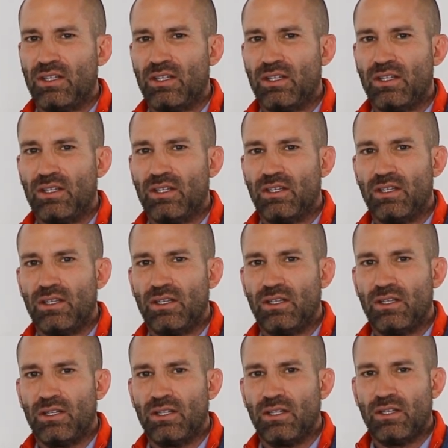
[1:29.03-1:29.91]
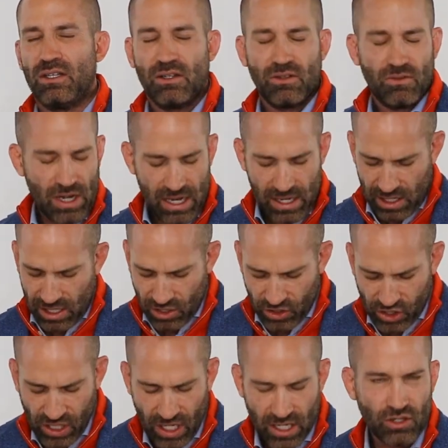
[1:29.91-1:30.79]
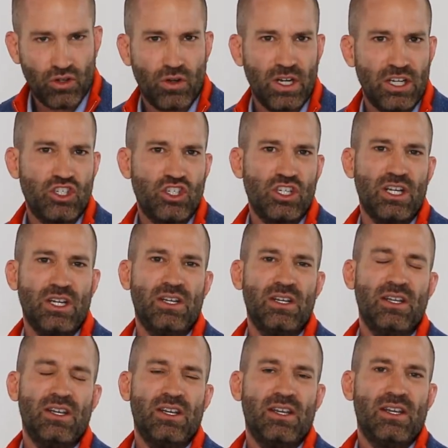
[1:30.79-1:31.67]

Right, his son. Great. Your son Christian